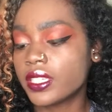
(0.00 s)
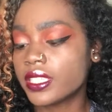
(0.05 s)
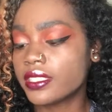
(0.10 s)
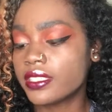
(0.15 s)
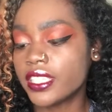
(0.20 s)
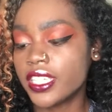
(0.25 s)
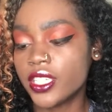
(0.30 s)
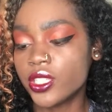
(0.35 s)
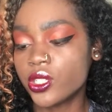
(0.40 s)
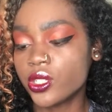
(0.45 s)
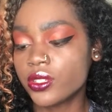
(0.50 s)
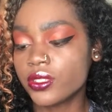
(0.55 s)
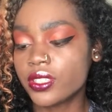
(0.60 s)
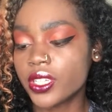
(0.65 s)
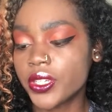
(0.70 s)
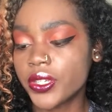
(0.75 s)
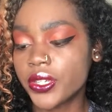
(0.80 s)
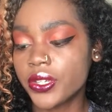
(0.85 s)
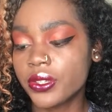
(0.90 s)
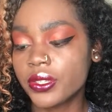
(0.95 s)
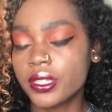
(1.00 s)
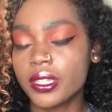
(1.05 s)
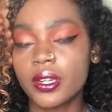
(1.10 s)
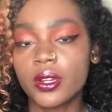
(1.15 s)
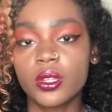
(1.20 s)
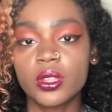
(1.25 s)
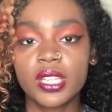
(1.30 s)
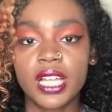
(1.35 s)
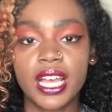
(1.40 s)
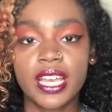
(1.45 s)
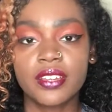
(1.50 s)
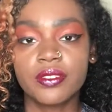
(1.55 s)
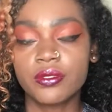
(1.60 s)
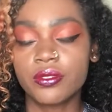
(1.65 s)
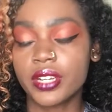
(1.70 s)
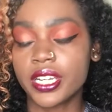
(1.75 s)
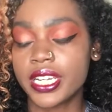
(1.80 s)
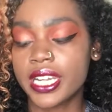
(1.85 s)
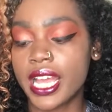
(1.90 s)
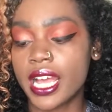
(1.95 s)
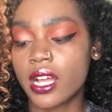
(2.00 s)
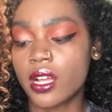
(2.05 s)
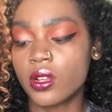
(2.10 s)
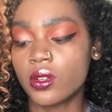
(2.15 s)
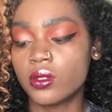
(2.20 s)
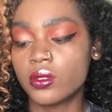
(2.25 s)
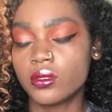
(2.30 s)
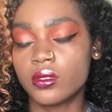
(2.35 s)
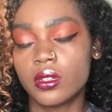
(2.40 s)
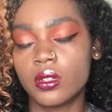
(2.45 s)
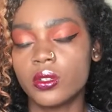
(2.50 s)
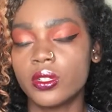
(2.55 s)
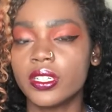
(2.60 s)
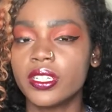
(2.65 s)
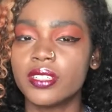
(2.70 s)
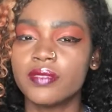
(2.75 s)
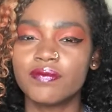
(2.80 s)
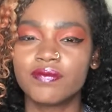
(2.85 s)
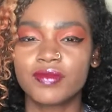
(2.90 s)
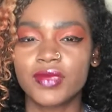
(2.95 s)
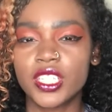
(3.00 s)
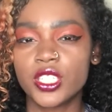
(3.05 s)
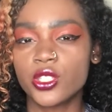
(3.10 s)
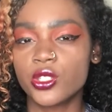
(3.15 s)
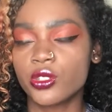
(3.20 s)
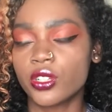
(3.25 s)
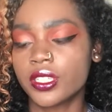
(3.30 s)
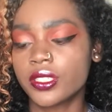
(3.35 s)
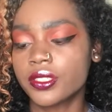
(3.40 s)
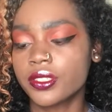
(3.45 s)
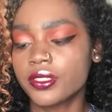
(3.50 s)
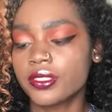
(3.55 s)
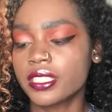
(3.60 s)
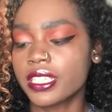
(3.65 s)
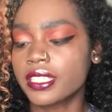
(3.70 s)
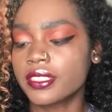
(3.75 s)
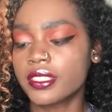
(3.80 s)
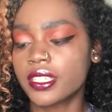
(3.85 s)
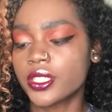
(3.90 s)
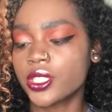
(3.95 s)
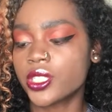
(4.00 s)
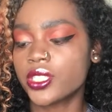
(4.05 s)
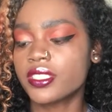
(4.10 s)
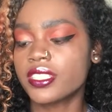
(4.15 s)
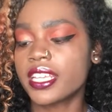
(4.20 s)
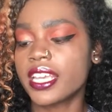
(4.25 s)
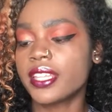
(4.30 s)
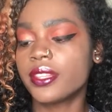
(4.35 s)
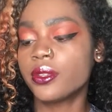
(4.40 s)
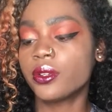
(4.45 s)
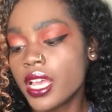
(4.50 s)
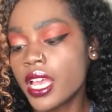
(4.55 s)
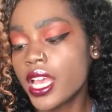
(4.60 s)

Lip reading: teachers on here that are live right now, or instructors, I guess I should say.